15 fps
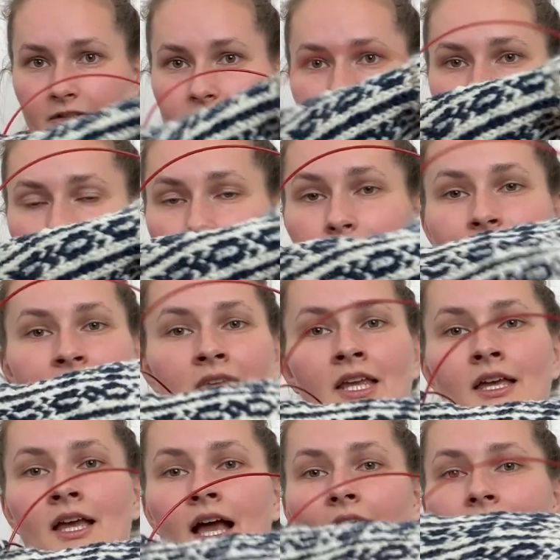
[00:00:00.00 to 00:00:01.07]
So
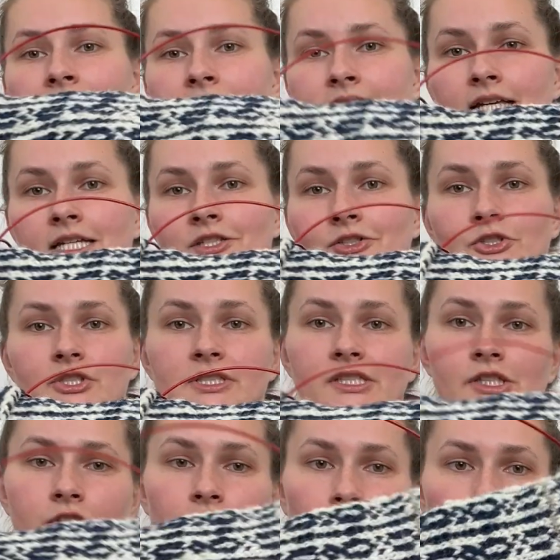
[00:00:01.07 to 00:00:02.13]
I decided to just
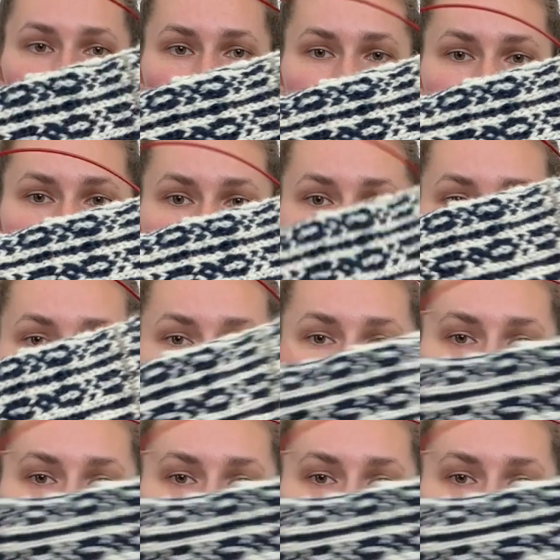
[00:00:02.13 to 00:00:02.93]
go with it.